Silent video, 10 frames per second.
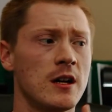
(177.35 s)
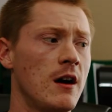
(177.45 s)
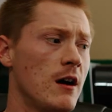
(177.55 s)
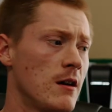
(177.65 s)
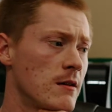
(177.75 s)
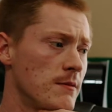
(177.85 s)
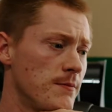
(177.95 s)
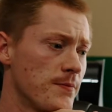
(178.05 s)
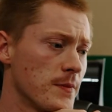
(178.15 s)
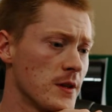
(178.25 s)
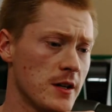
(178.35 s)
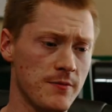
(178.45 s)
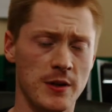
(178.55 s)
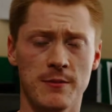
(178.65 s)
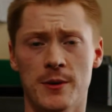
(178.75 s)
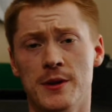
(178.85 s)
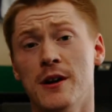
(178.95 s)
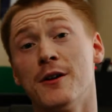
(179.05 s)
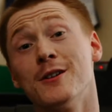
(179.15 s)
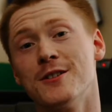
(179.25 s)
um, a lot of people in the
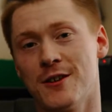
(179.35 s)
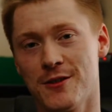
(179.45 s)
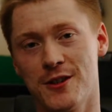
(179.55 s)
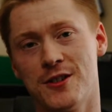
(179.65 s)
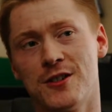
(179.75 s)
younger generation